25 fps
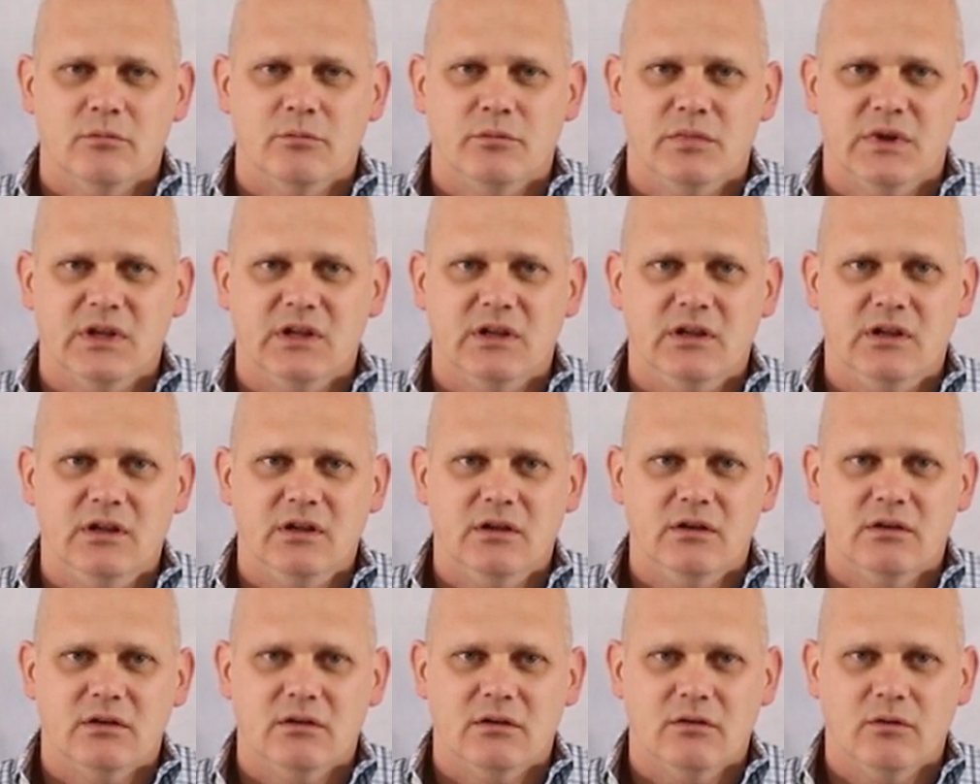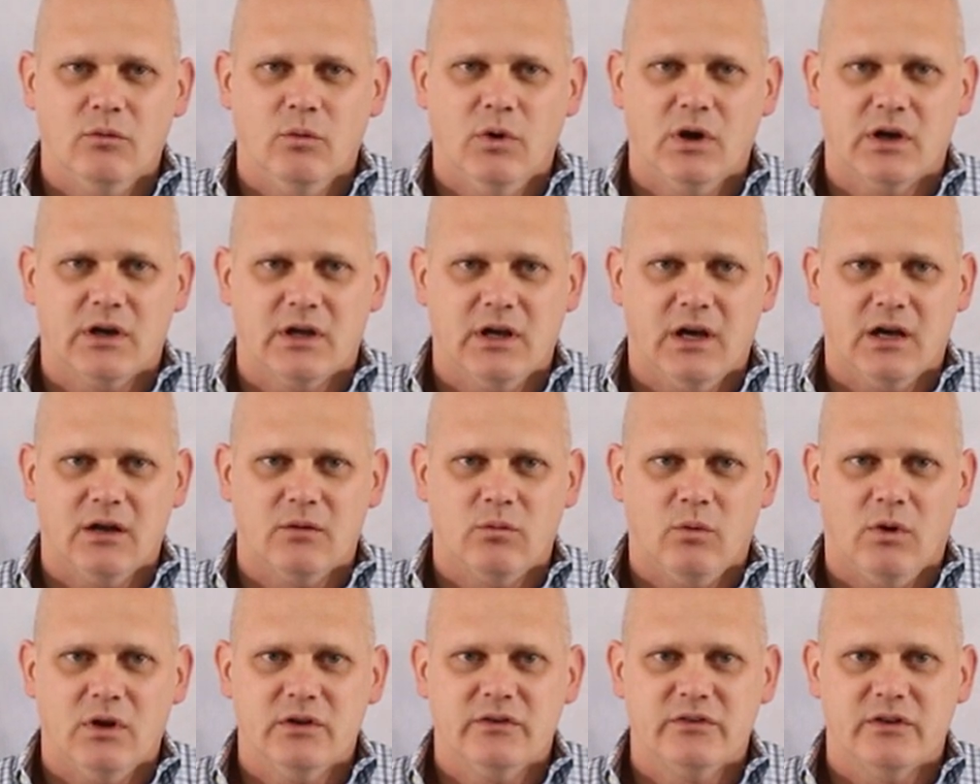be what
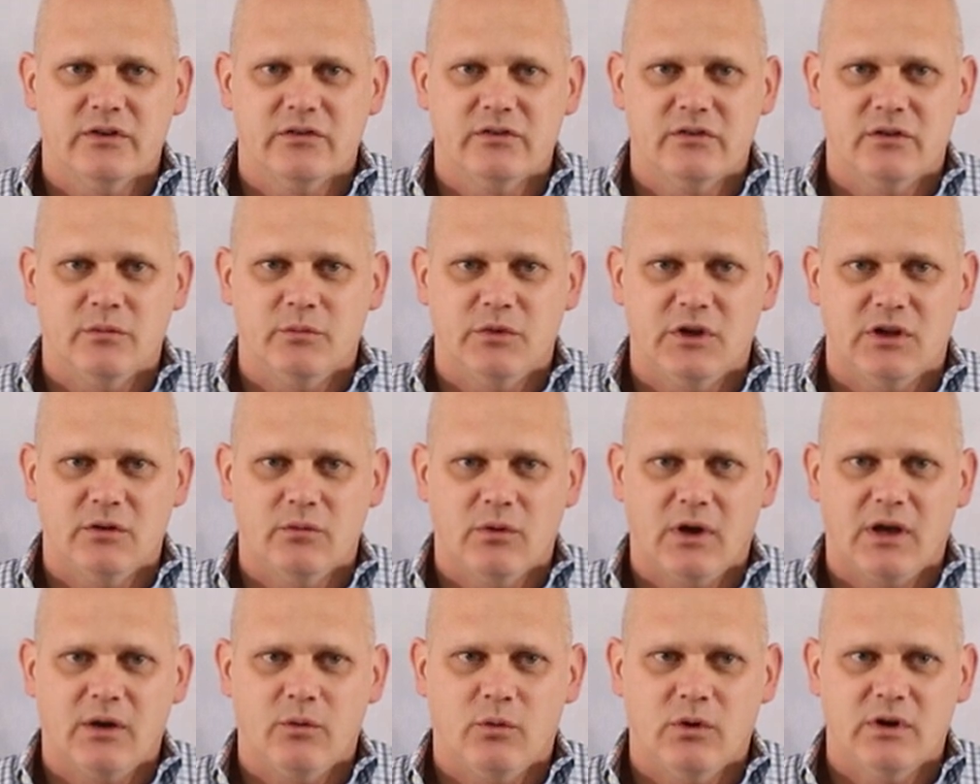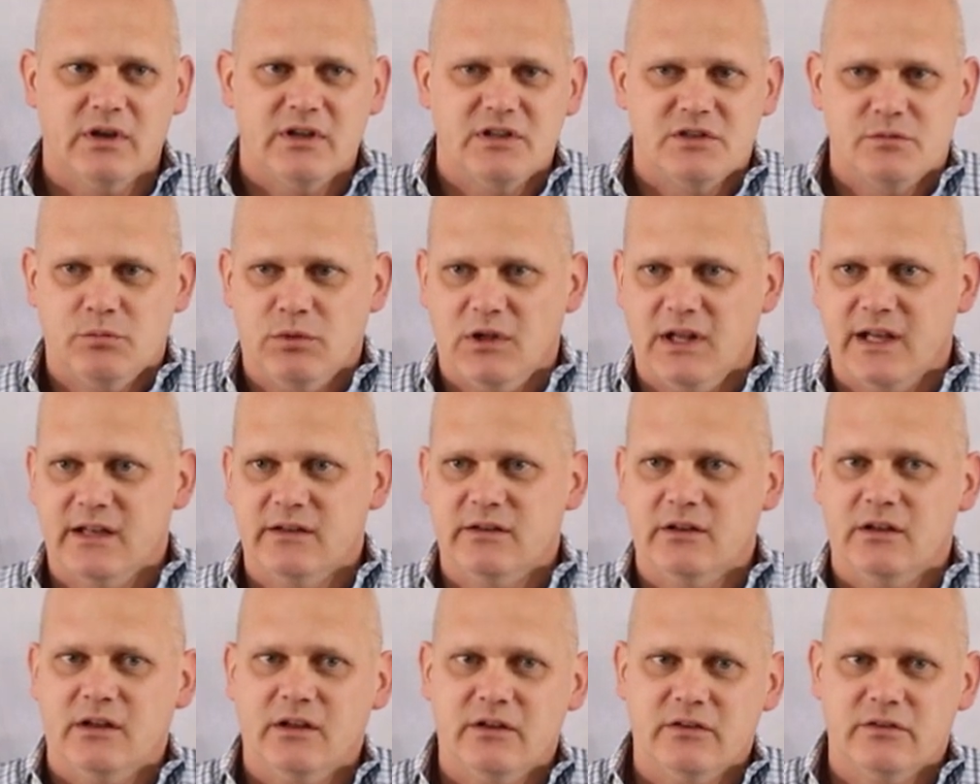God wants us to be, right where He's
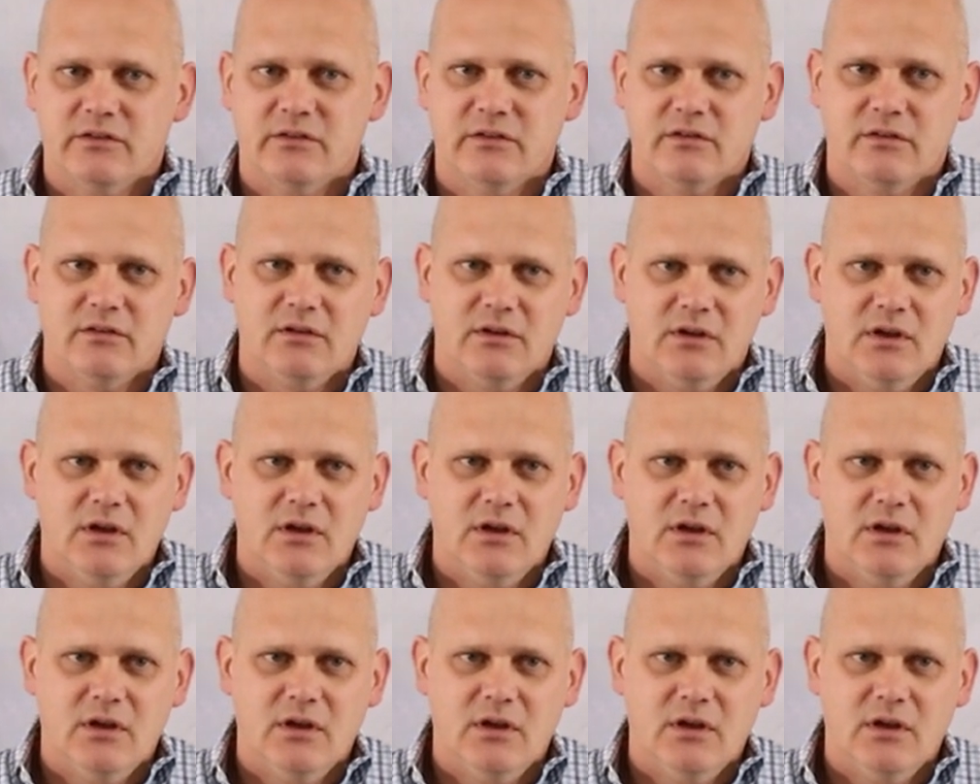planted us.